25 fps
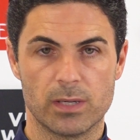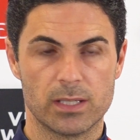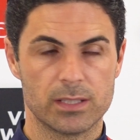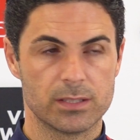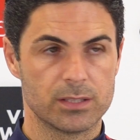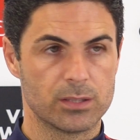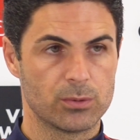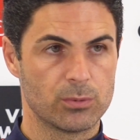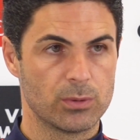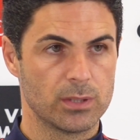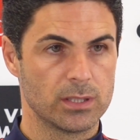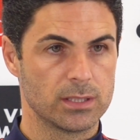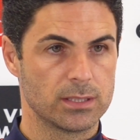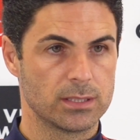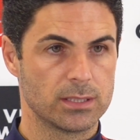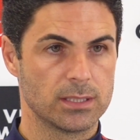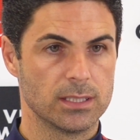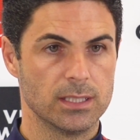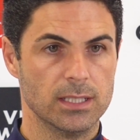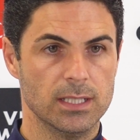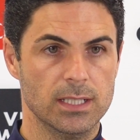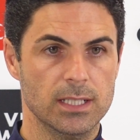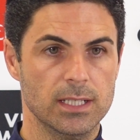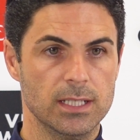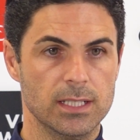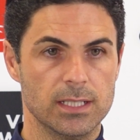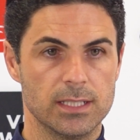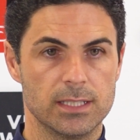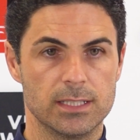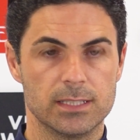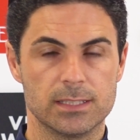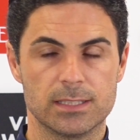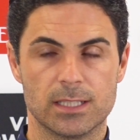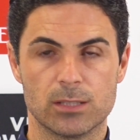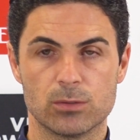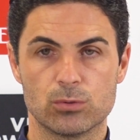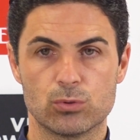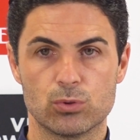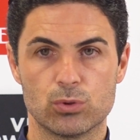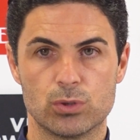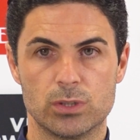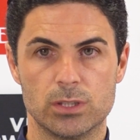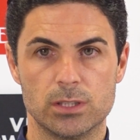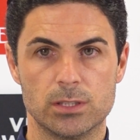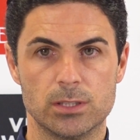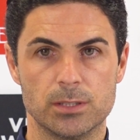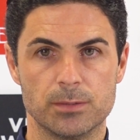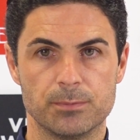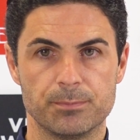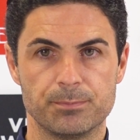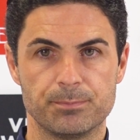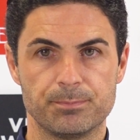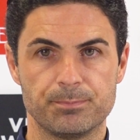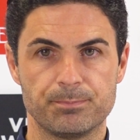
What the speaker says: And the rest is down to City.